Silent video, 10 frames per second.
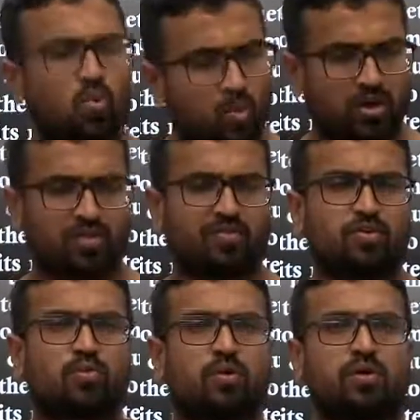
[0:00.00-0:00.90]
Whatever
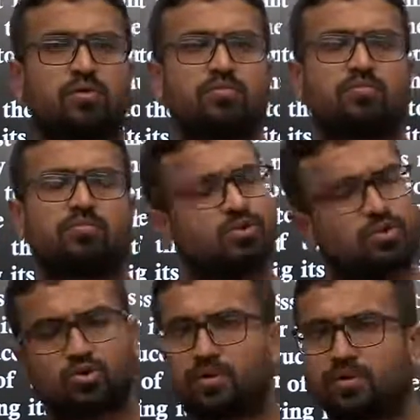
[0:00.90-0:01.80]
you want,
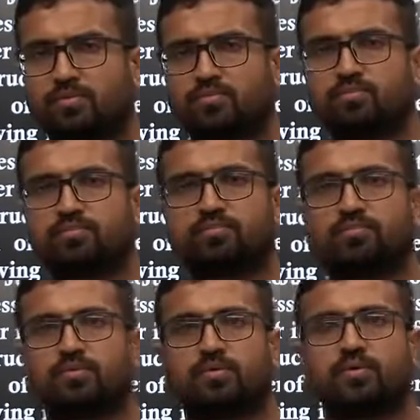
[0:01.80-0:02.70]
just do it.
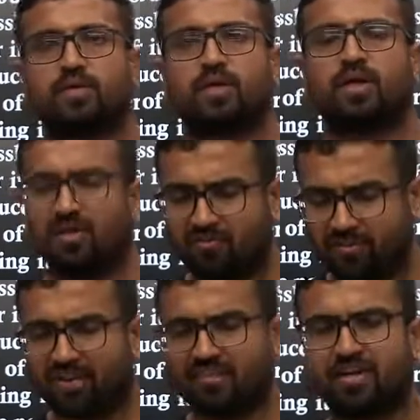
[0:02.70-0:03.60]

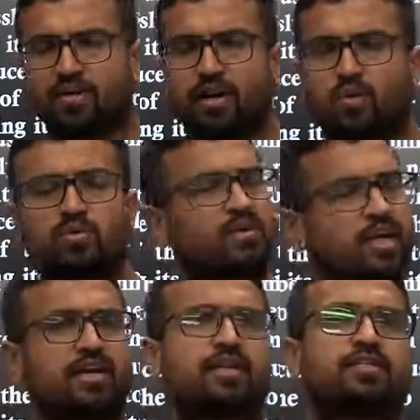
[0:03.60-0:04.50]
Whenever in doubt,
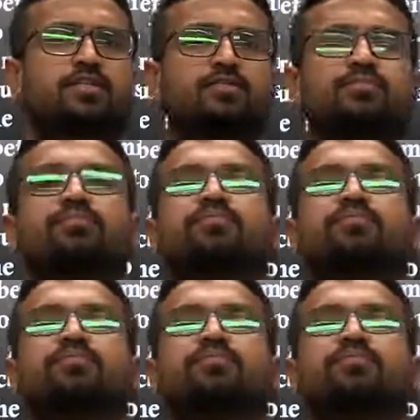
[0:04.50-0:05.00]
take risk.